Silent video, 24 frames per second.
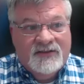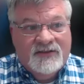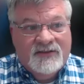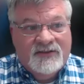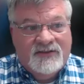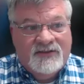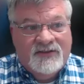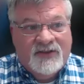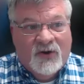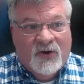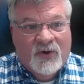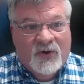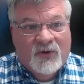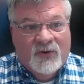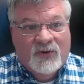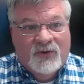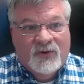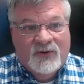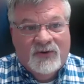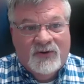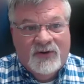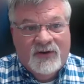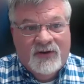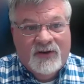so
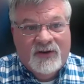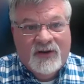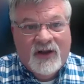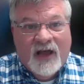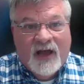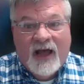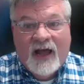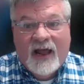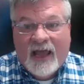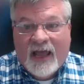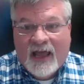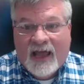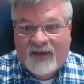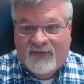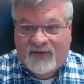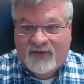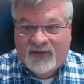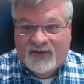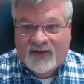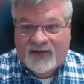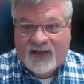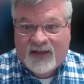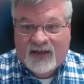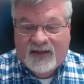not
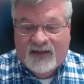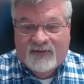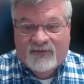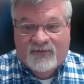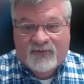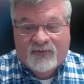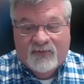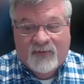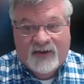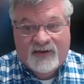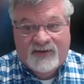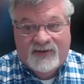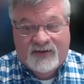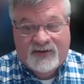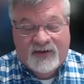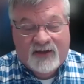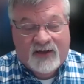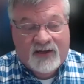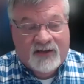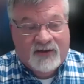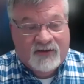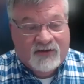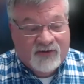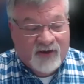having that information
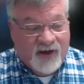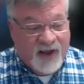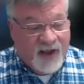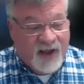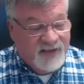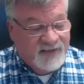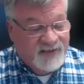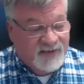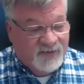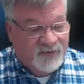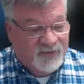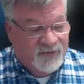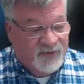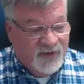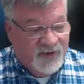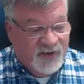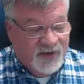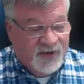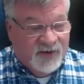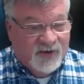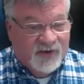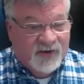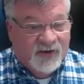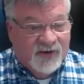it creates a
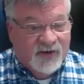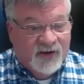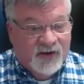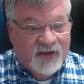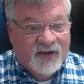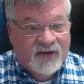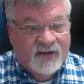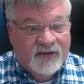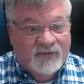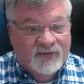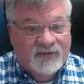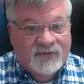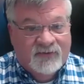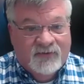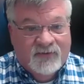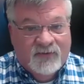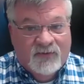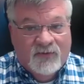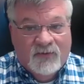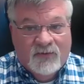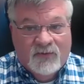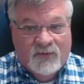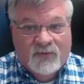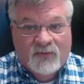fear of
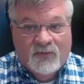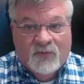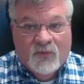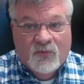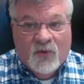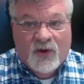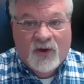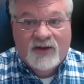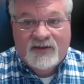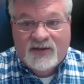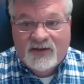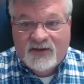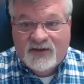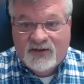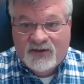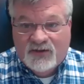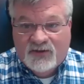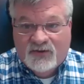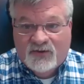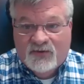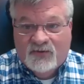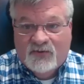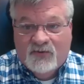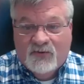what to
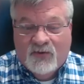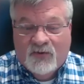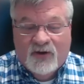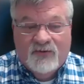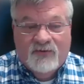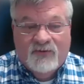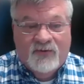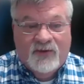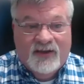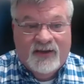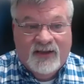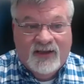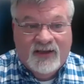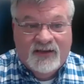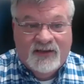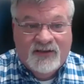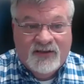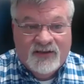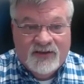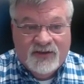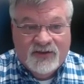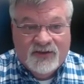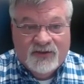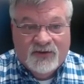do what we need to
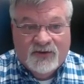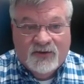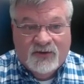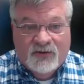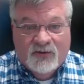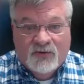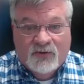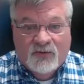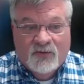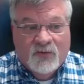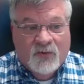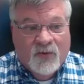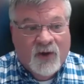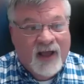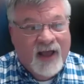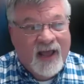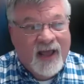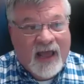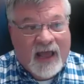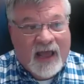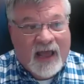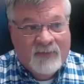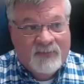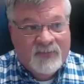do what
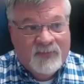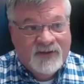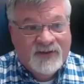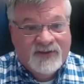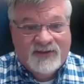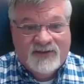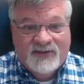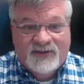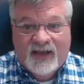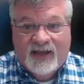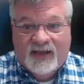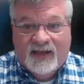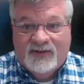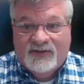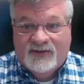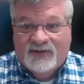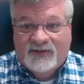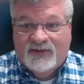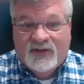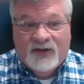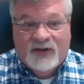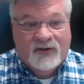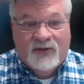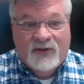happens next
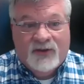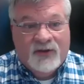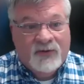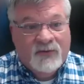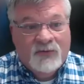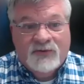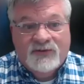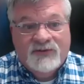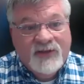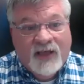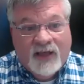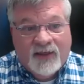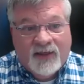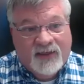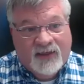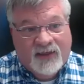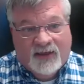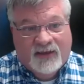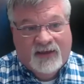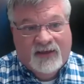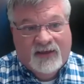there there was nothing